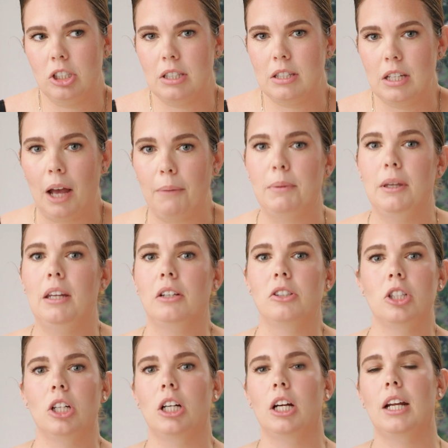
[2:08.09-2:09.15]
Just stop eating
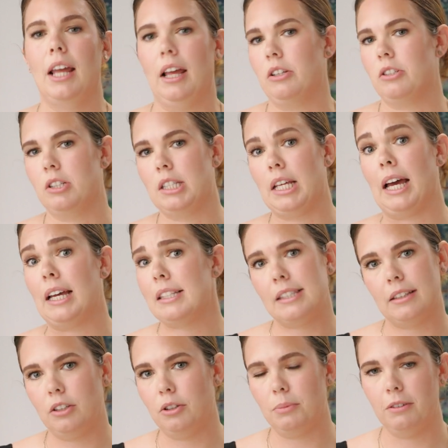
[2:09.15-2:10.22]
sugar and exercise
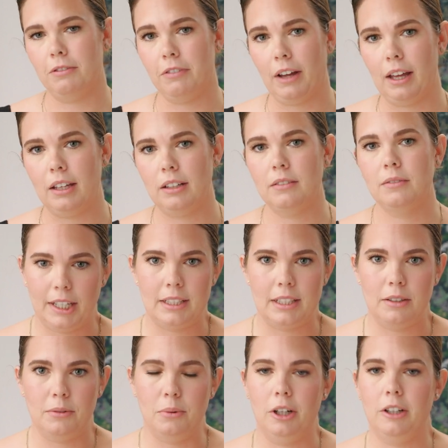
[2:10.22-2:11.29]
and you'll be fine. That
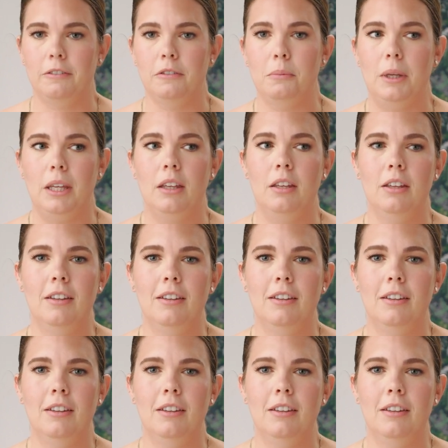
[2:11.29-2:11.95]
didn't work for me.